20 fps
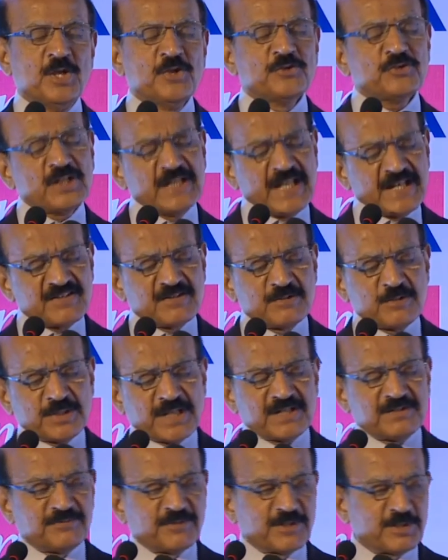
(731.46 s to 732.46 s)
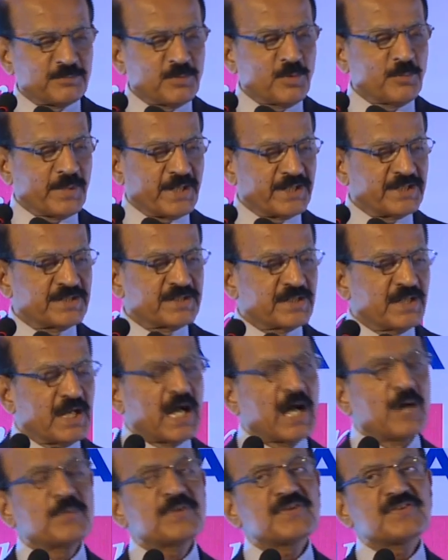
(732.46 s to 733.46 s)
So let's look at for a moment,
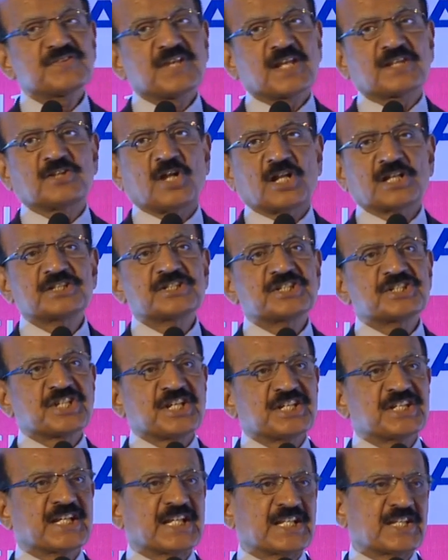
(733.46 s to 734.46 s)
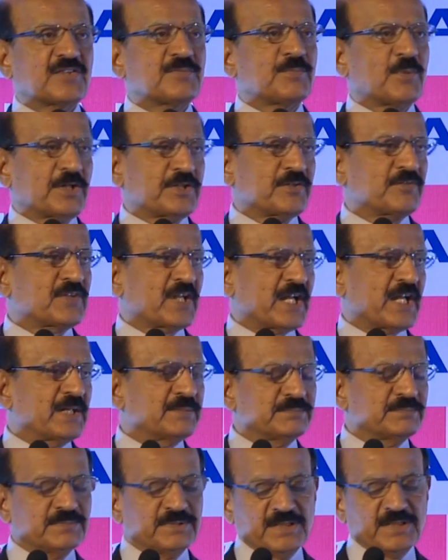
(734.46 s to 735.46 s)
how is technology changing at this point of time?
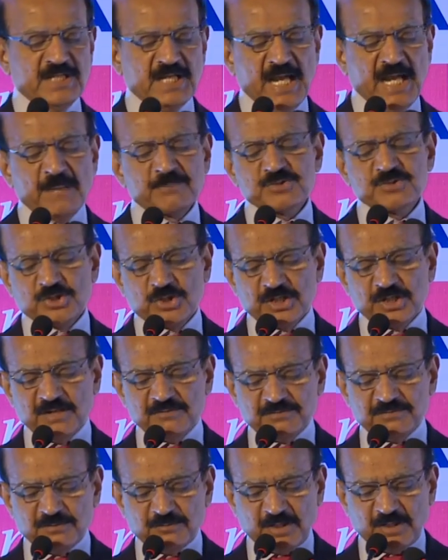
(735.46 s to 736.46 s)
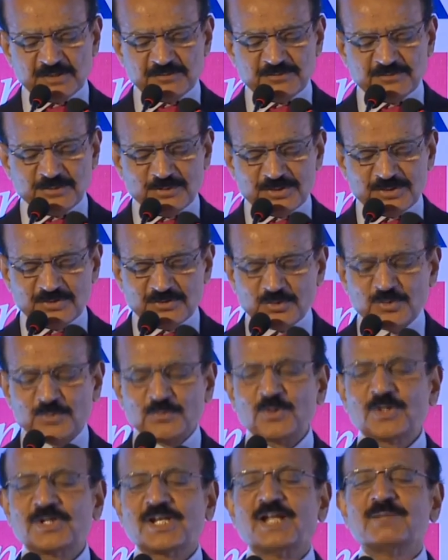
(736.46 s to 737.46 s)
I'm sure every one of you in this room
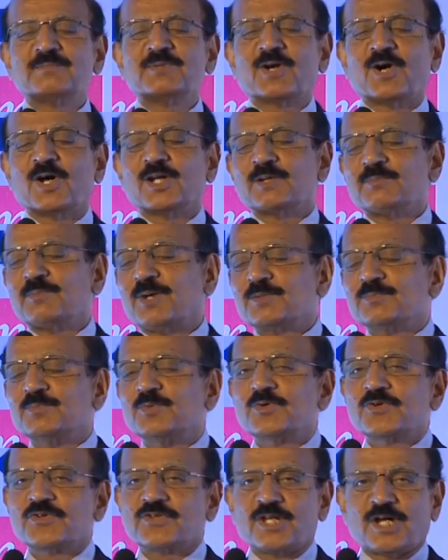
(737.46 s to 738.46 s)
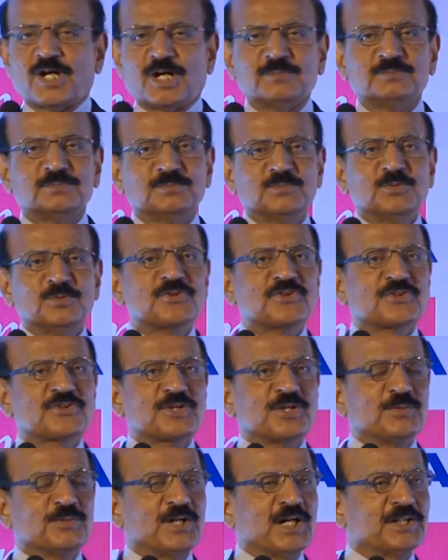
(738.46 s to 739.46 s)
would tell me all about Moore's law.
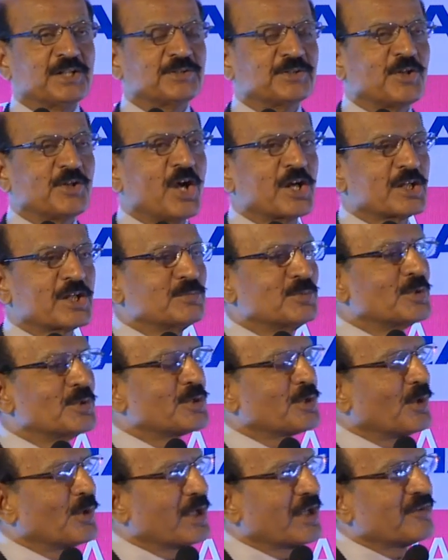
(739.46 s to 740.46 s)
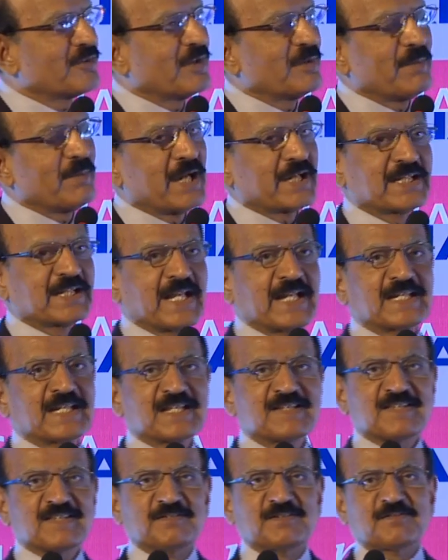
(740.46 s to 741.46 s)
Gordon Moore told us way back in
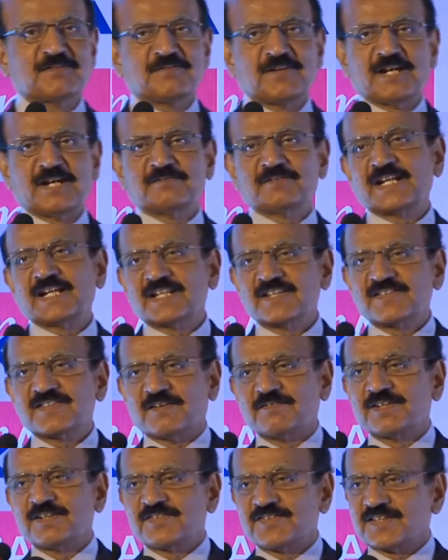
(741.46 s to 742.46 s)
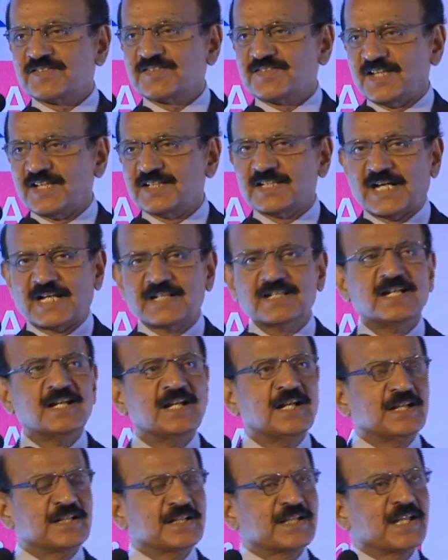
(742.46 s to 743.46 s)
1975, 1976, saying that
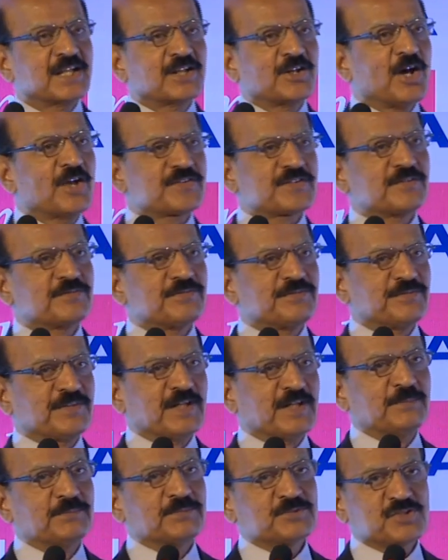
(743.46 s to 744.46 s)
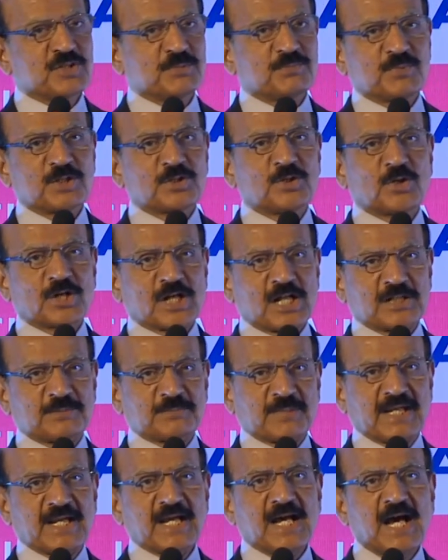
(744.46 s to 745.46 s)
the cost of chip would go down
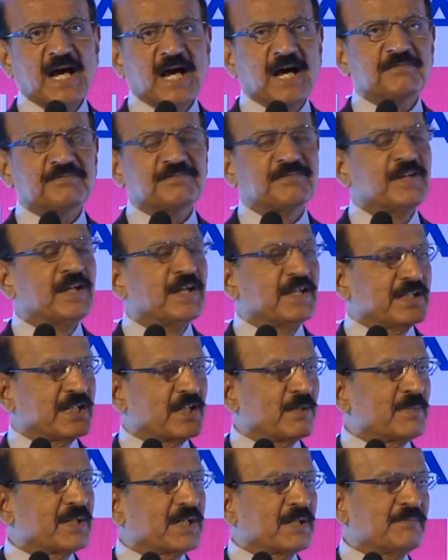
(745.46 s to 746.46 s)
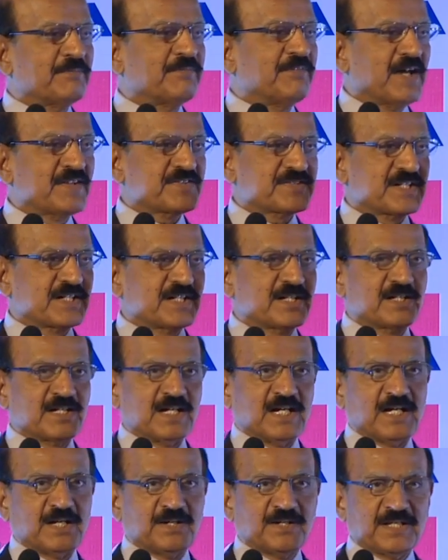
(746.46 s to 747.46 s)
by half, it'll become faster
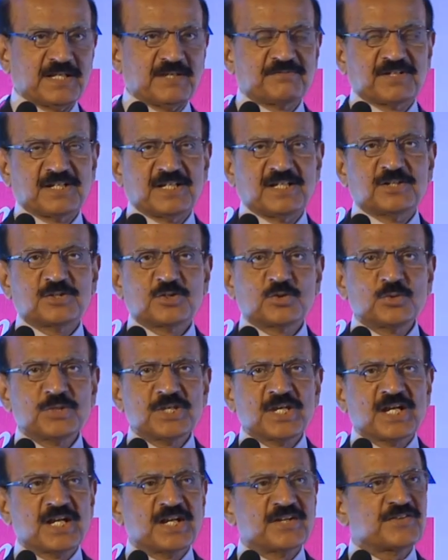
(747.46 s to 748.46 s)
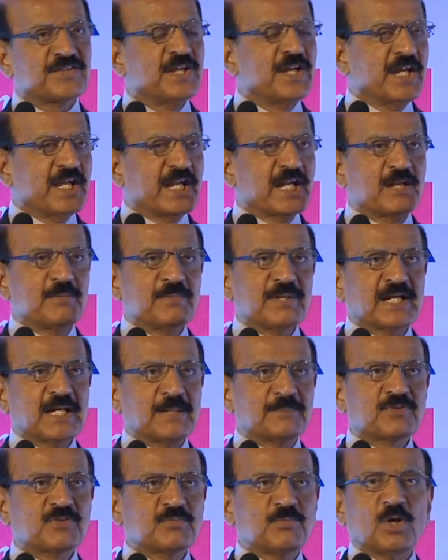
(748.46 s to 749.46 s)
in every 2 years, it'll become
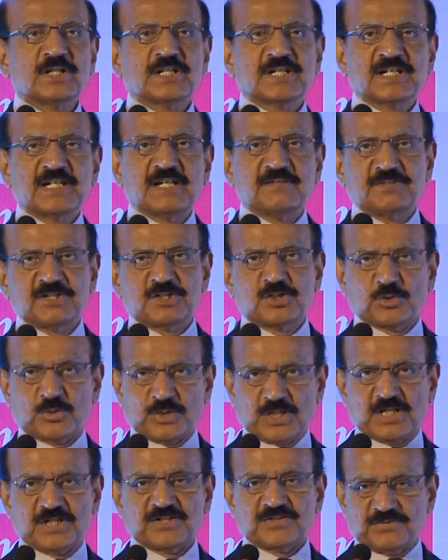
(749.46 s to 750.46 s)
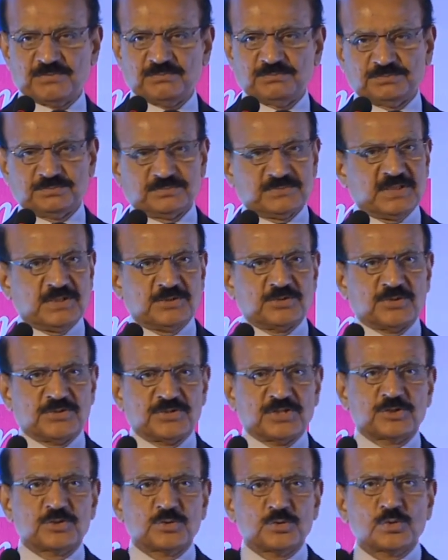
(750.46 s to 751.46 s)
smaller in every 2 years. Those
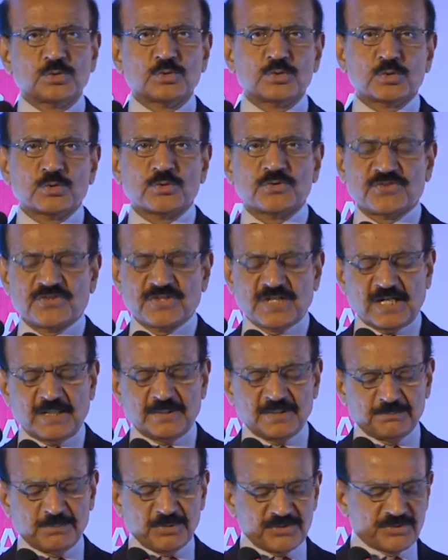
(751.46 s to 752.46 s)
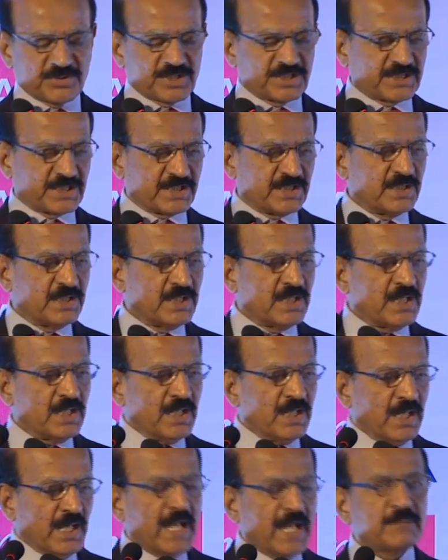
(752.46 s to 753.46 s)
are two twos he puts together.
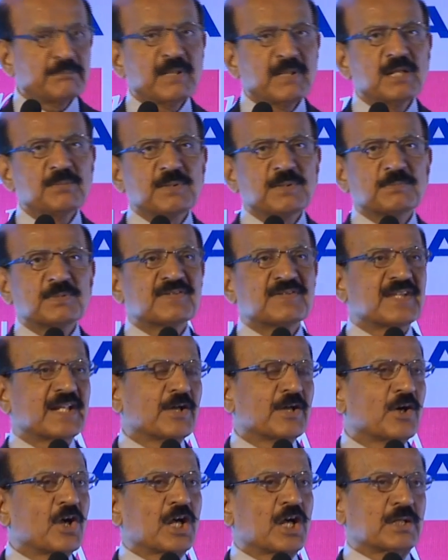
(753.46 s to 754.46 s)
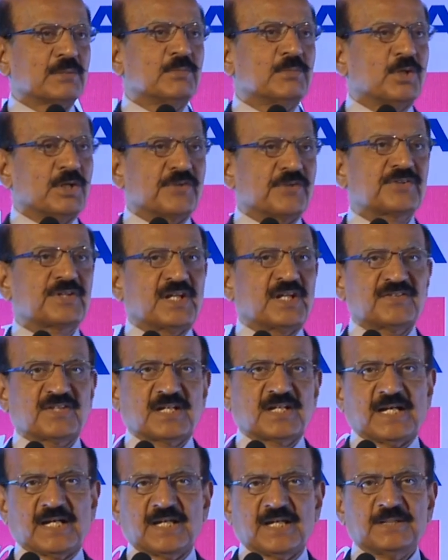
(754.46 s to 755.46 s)
And many people said, oh, Gordon Moore is a crazy
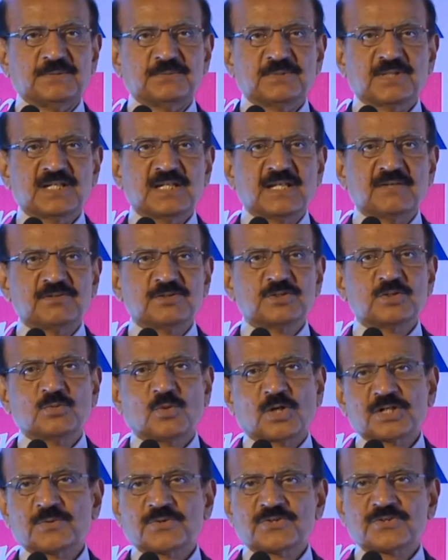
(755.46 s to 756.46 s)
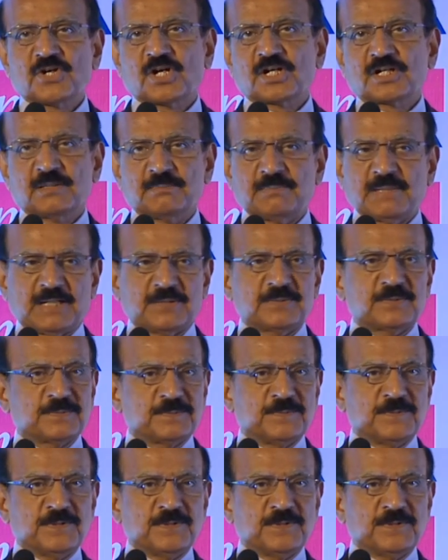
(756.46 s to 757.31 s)
guy. He never knew what he was talking about.